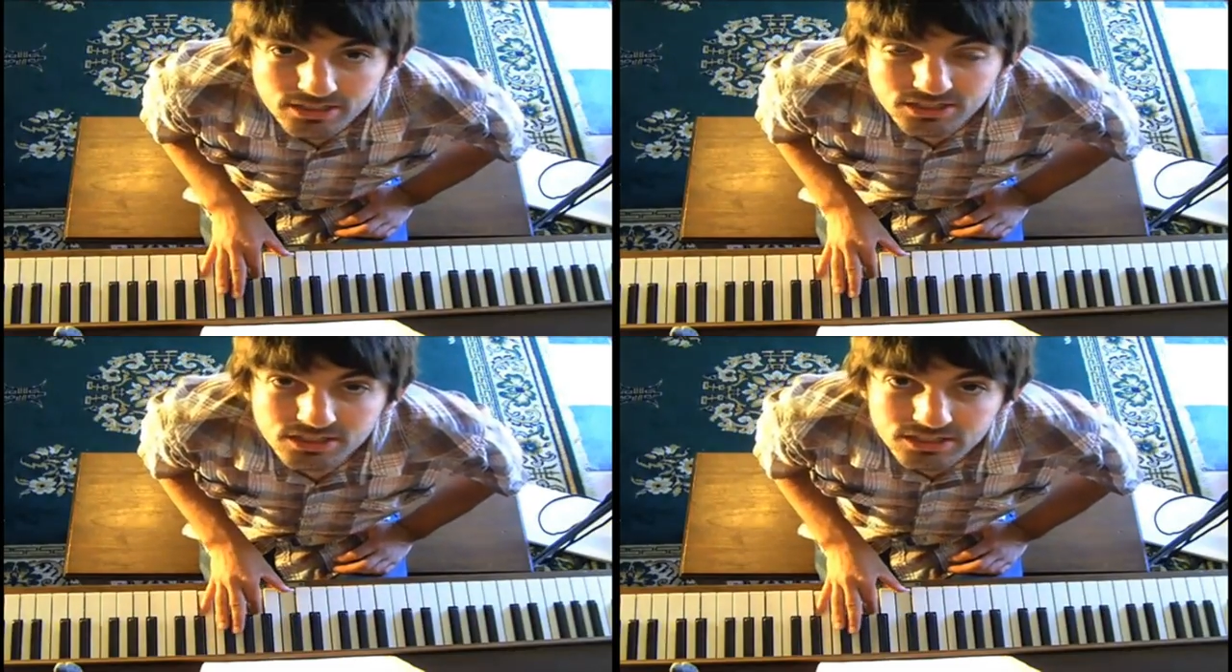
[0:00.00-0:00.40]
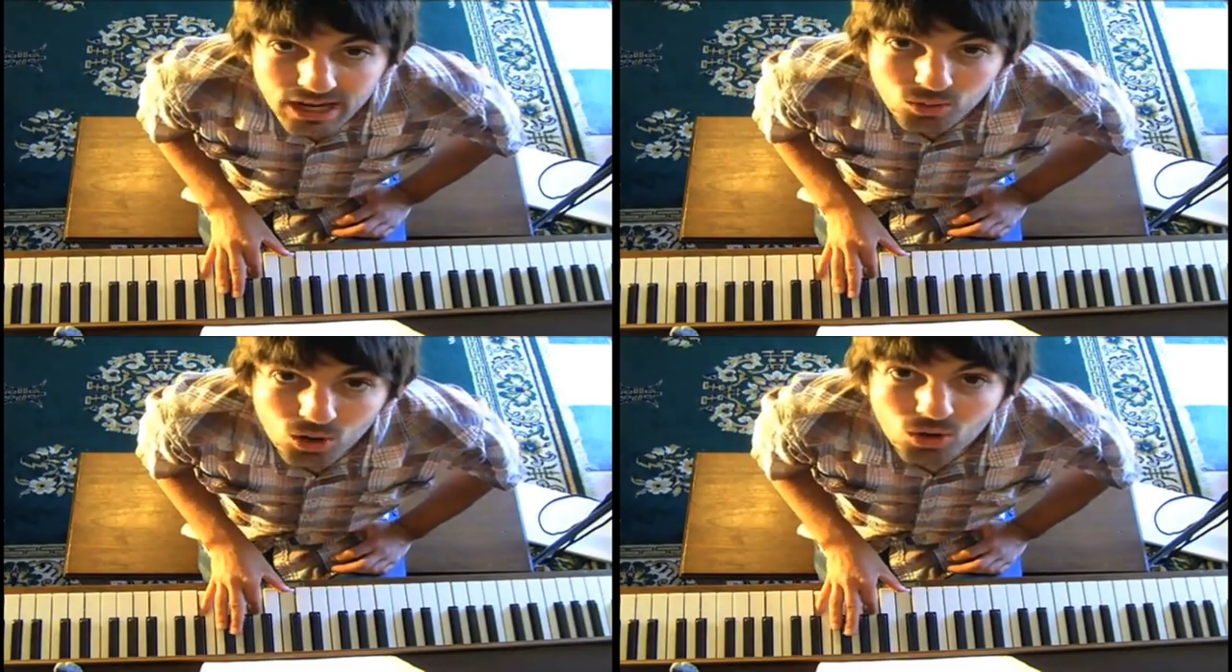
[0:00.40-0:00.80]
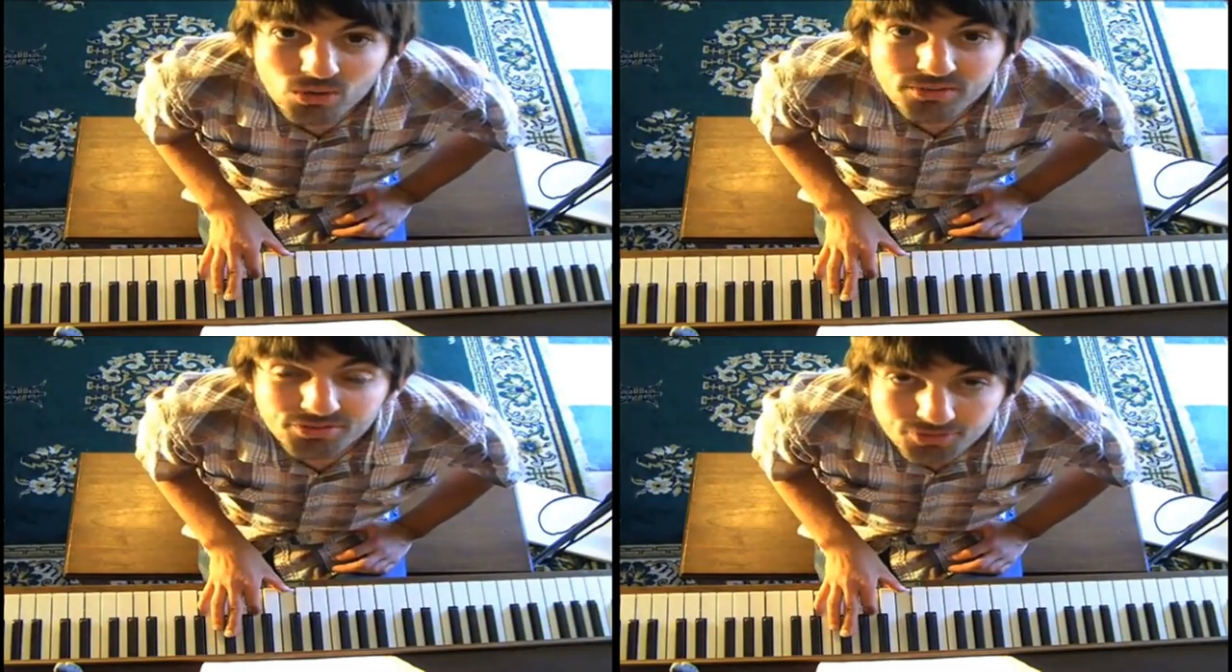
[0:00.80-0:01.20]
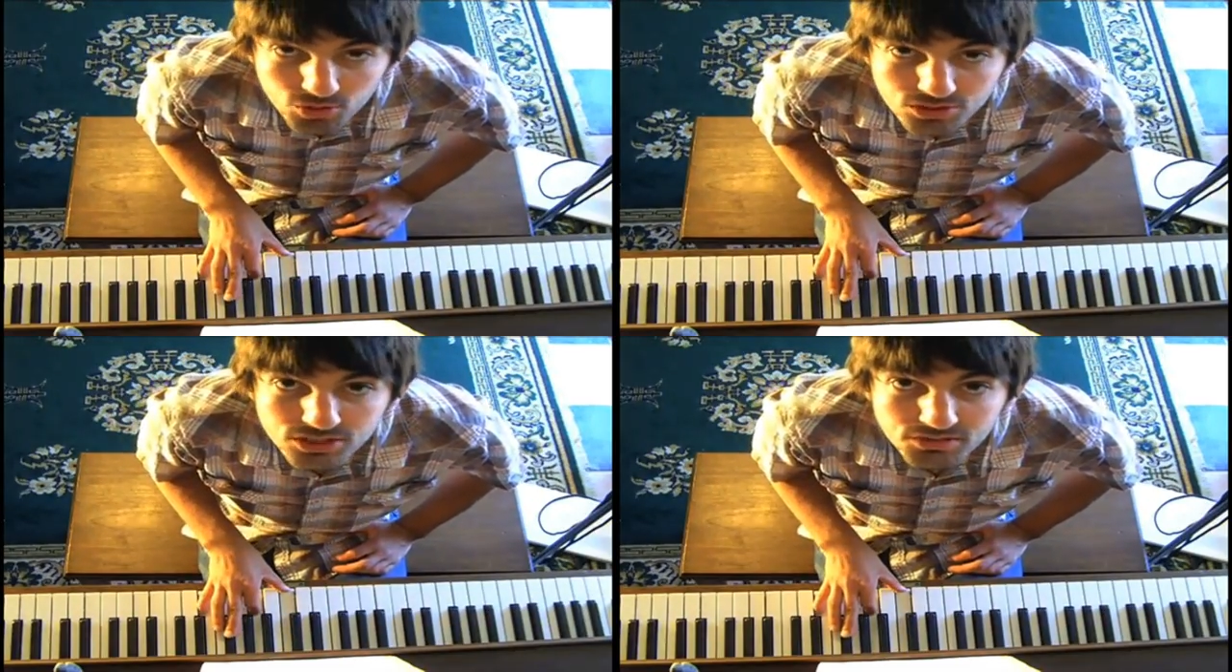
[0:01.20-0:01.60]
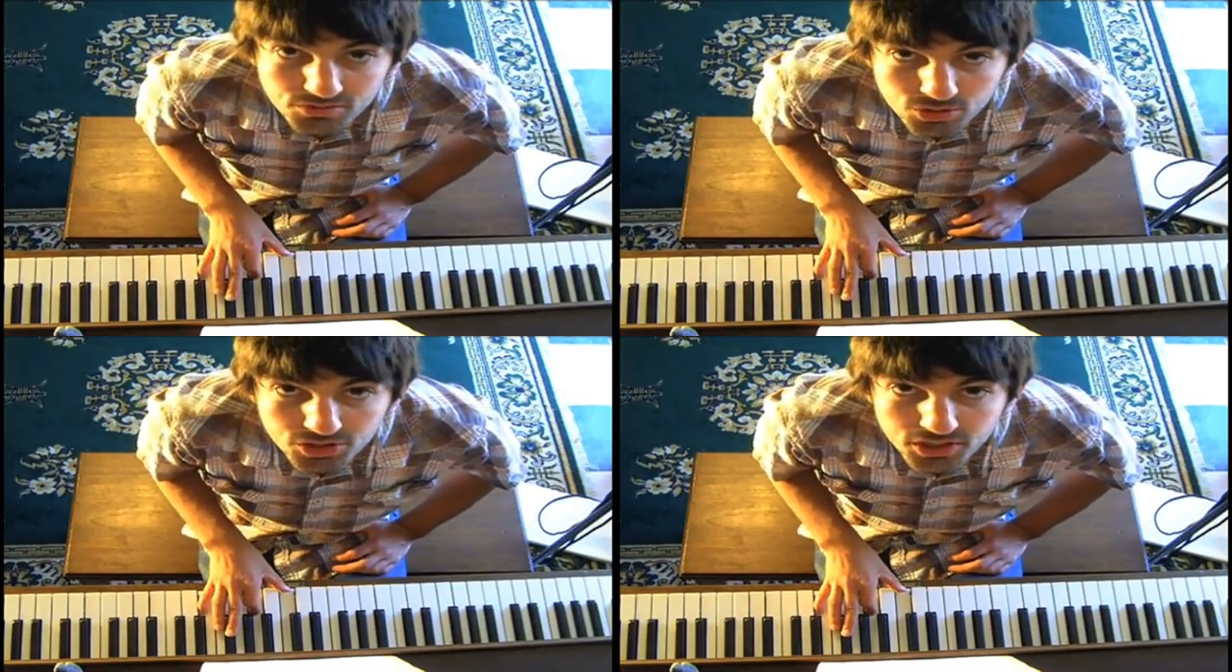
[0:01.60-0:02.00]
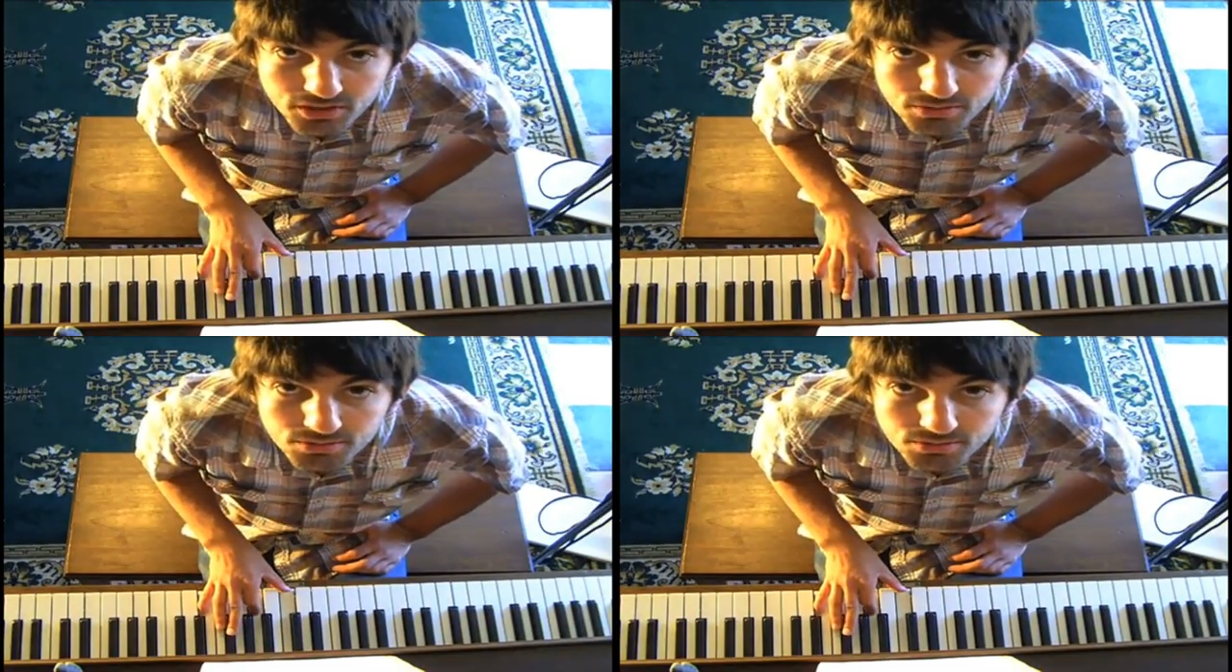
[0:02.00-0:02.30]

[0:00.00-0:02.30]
this is now called first inversion.